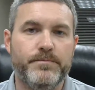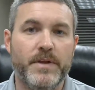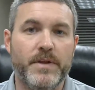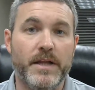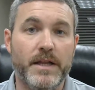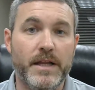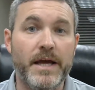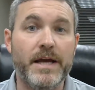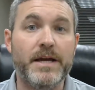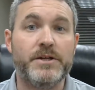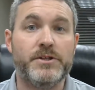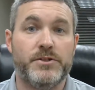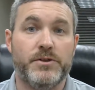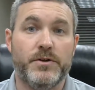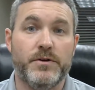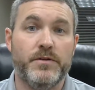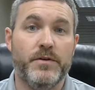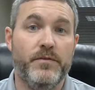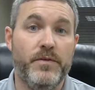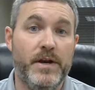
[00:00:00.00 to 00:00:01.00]

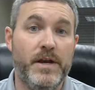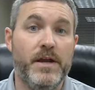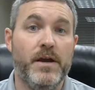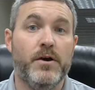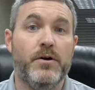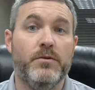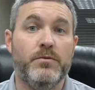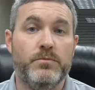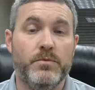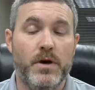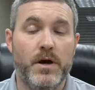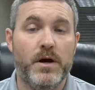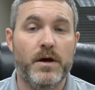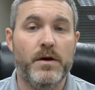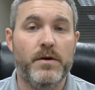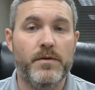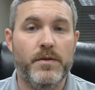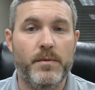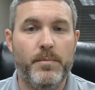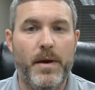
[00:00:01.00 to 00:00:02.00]
lecture, the video,
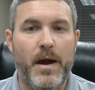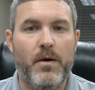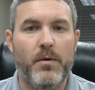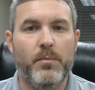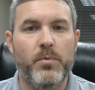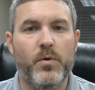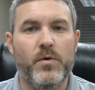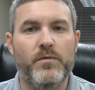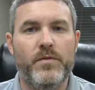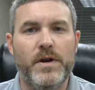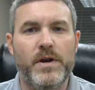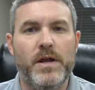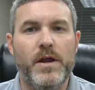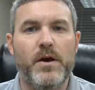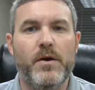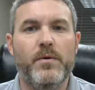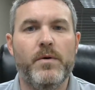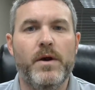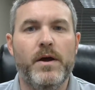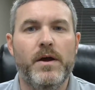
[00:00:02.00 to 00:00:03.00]
the PowerPoint
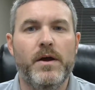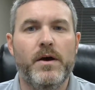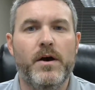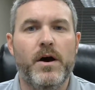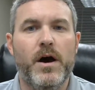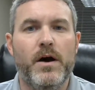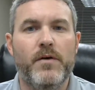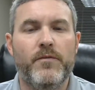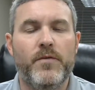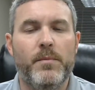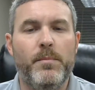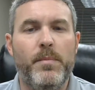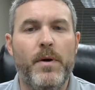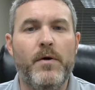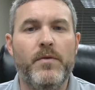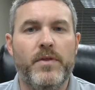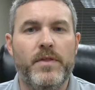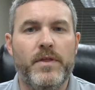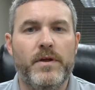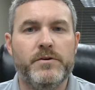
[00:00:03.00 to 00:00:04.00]
video for
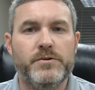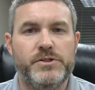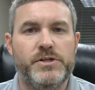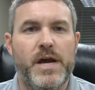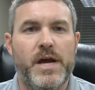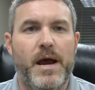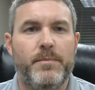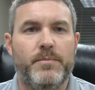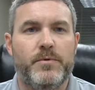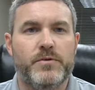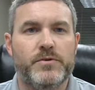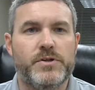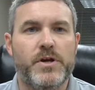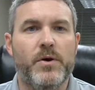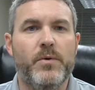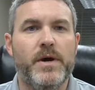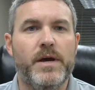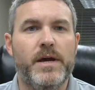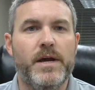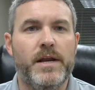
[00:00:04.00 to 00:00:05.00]
both of those chapters.
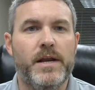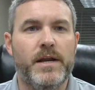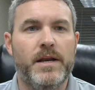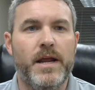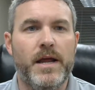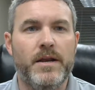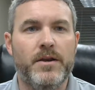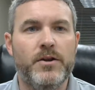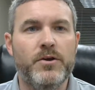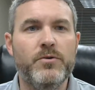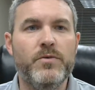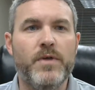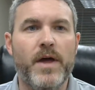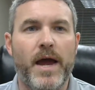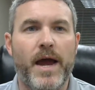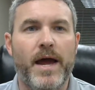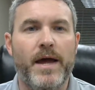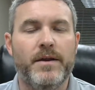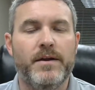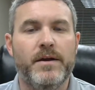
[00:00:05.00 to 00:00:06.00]
Go ahead and do
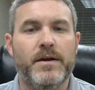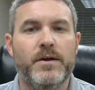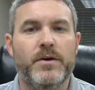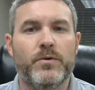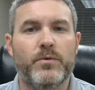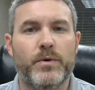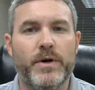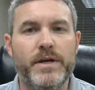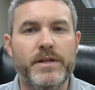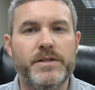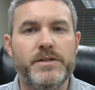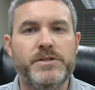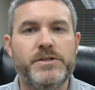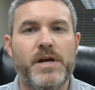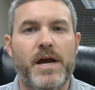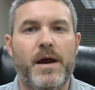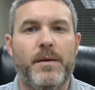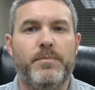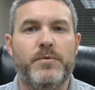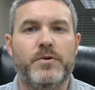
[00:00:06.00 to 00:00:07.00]
that. Read the
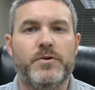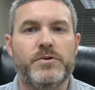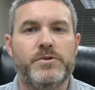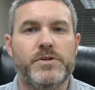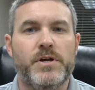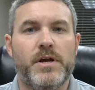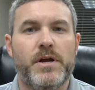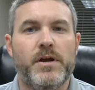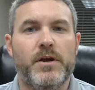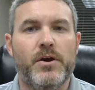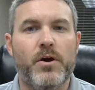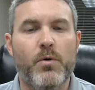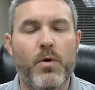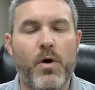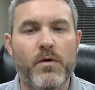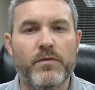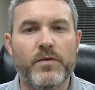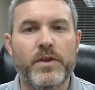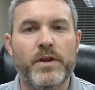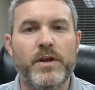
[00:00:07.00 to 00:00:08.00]
chapters, go
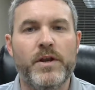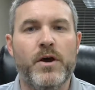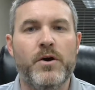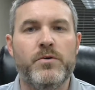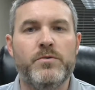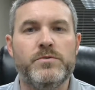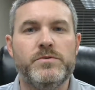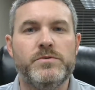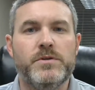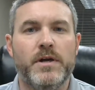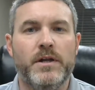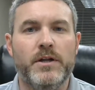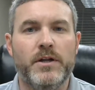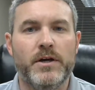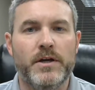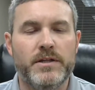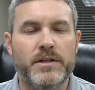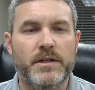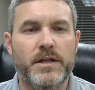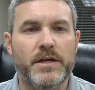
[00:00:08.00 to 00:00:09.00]
over the notes, and
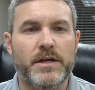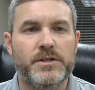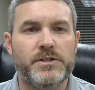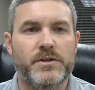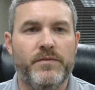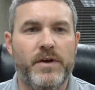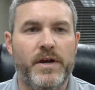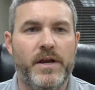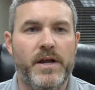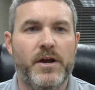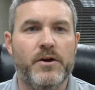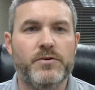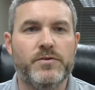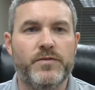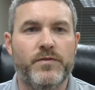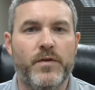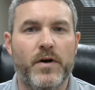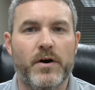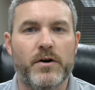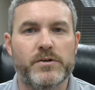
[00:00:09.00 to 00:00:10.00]
look at the lecture videos
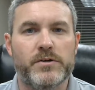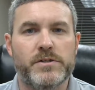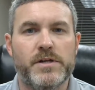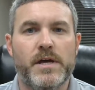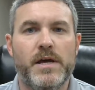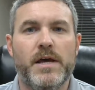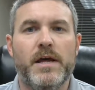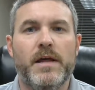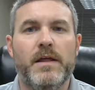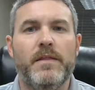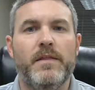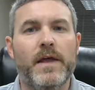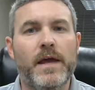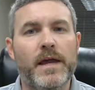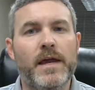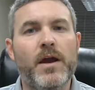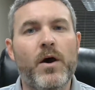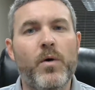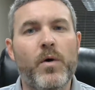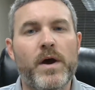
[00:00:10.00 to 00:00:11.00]
first.
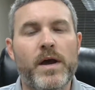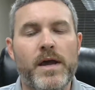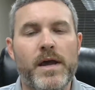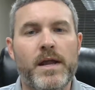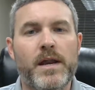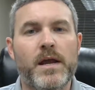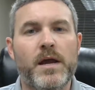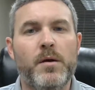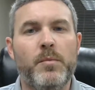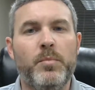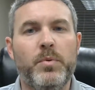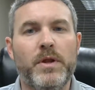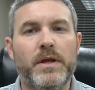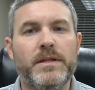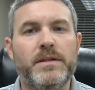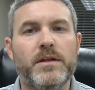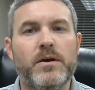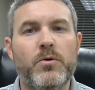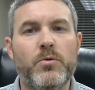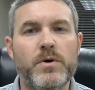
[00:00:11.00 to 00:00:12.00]
Then go ahead and
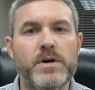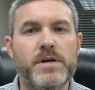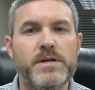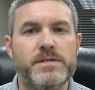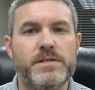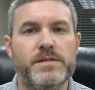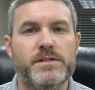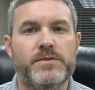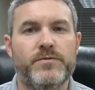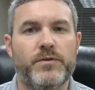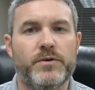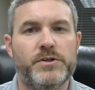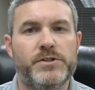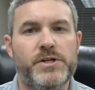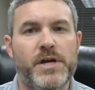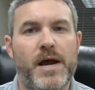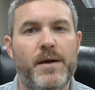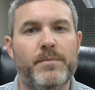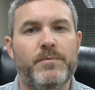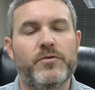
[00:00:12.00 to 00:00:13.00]
complete the quizzes for
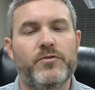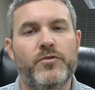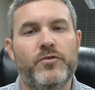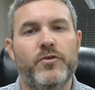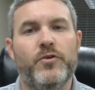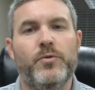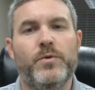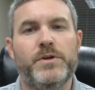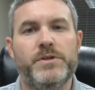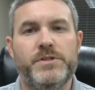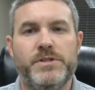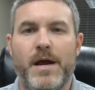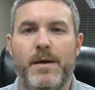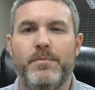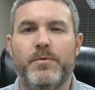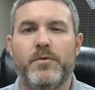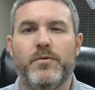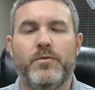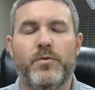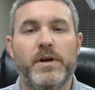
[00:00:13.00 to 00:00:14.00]
Chapter 2 and
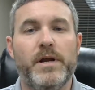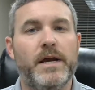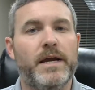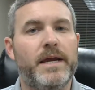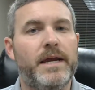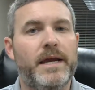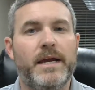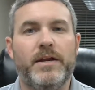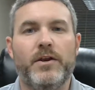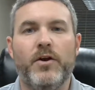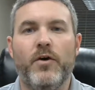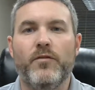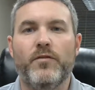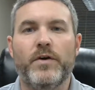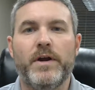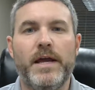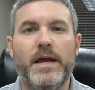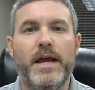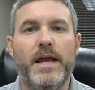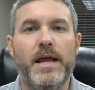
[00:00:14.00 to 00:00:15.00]
Chapter 3. Again, don't
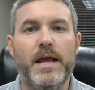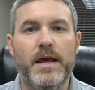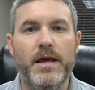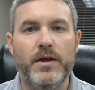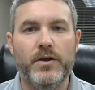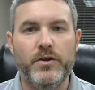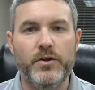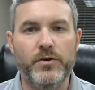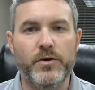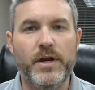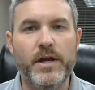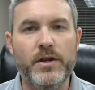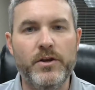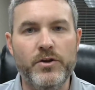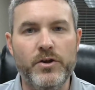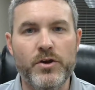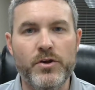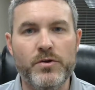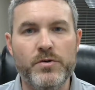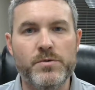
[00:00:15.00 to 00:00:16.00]
forget, you can
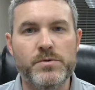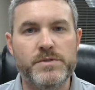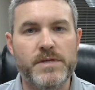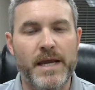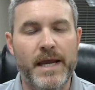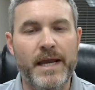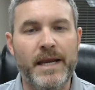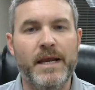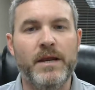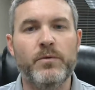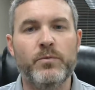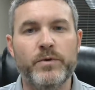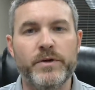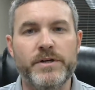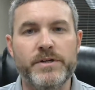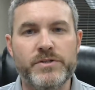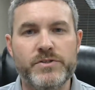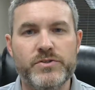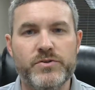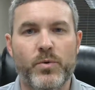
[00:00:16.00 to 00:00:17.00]
use any
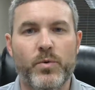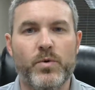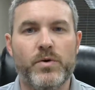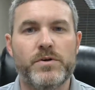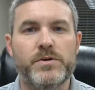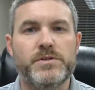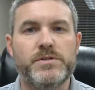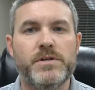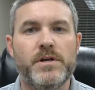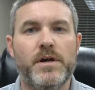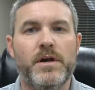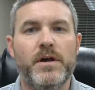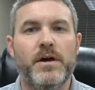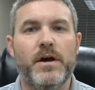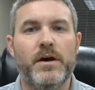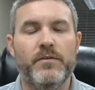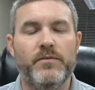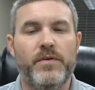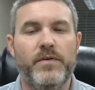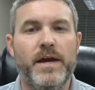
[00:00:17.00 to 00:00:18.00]
resource
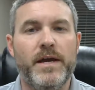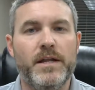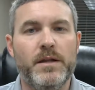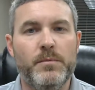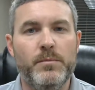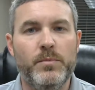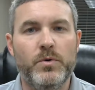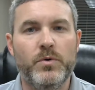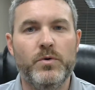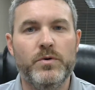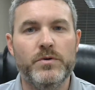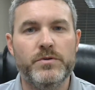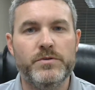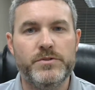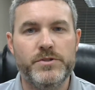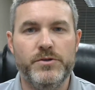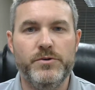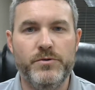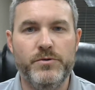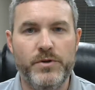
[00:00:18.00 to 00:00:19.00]
available
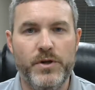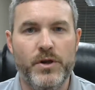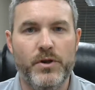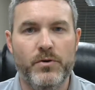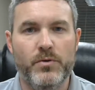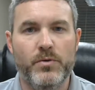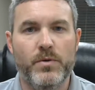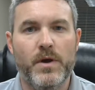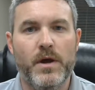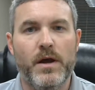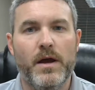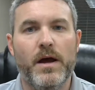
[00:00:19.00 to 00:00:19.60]
to you.